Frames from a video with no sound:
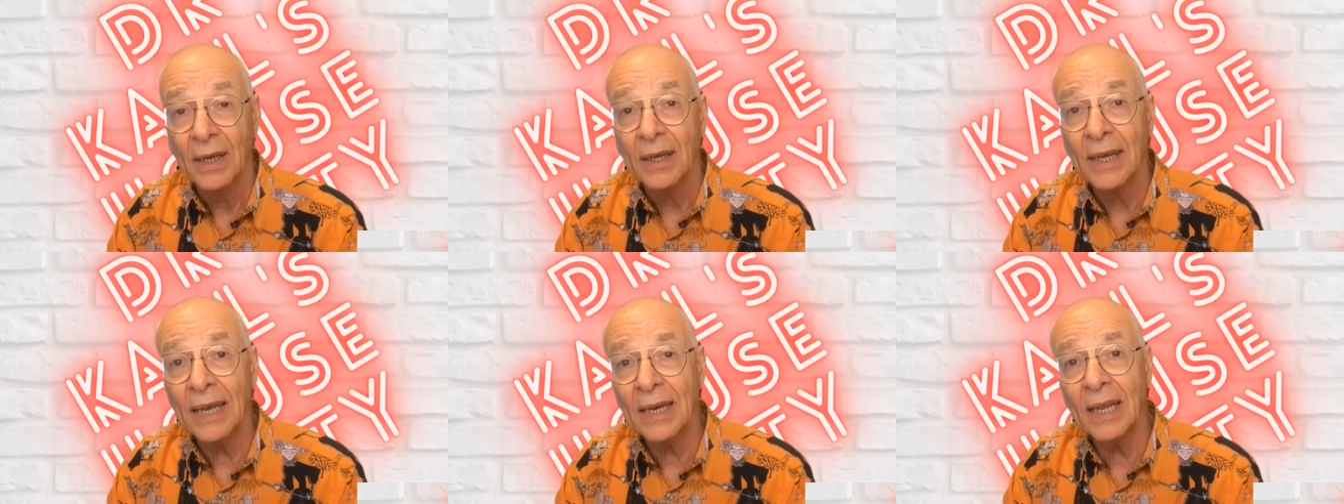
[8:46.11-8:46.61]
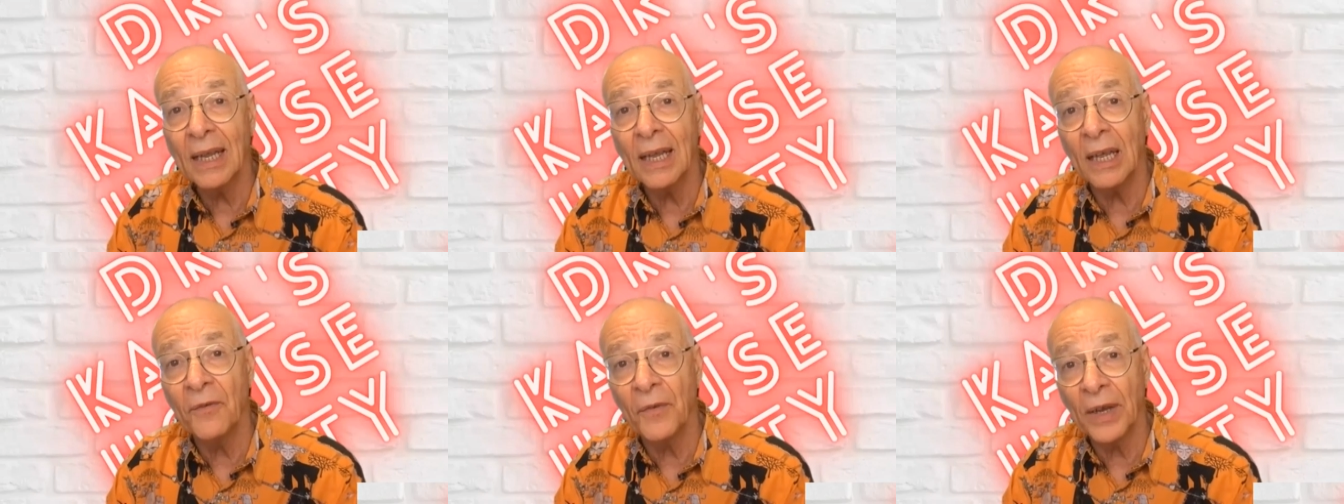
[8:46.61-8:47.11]
Getting
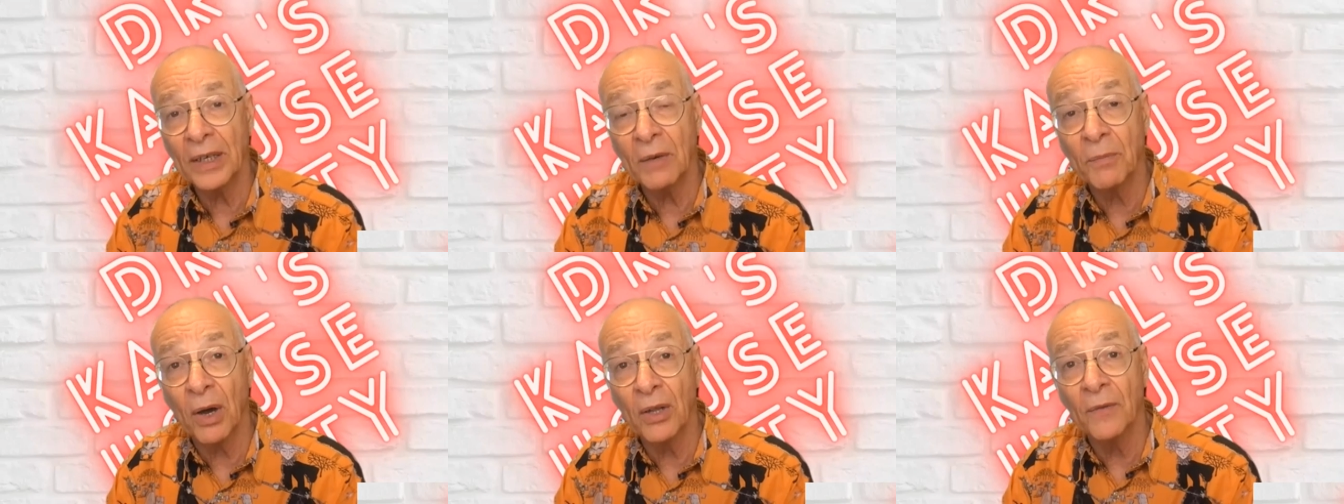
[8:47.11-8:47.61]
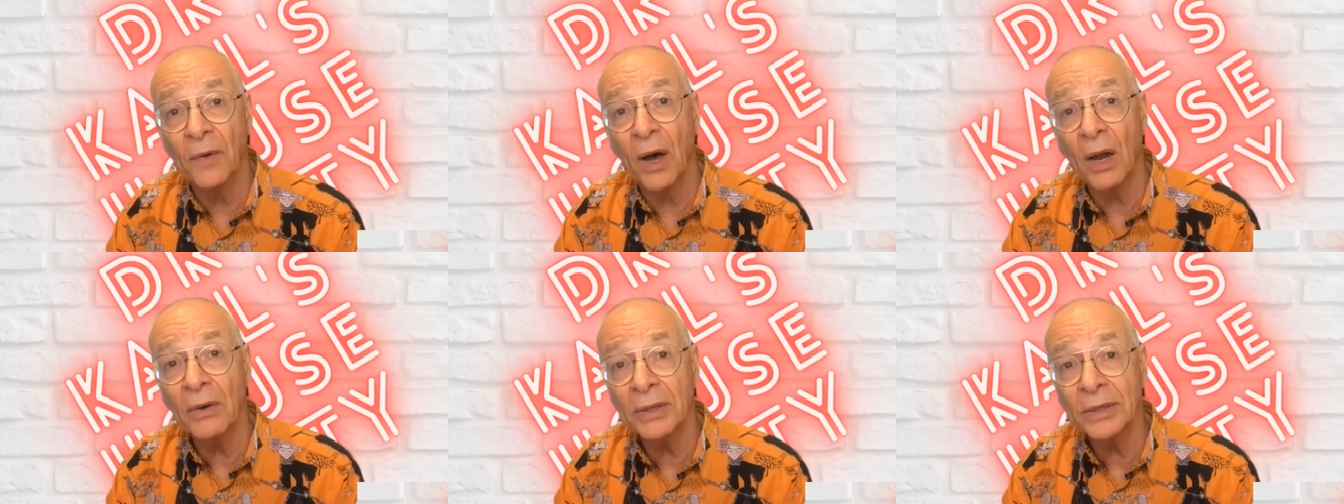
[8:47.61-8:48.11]
infected by the
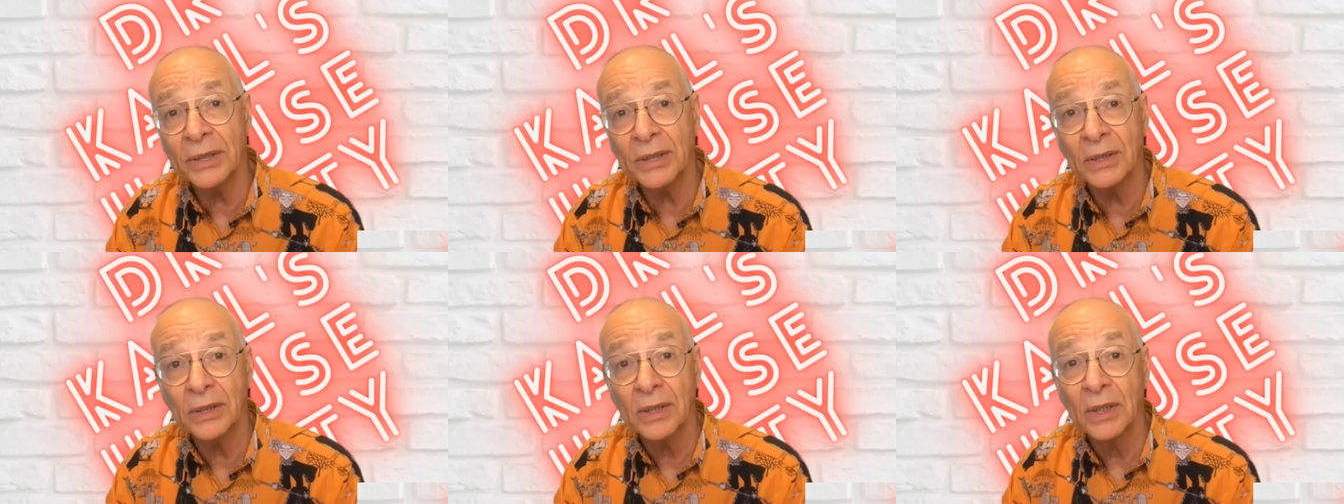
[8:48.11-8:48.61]
virus,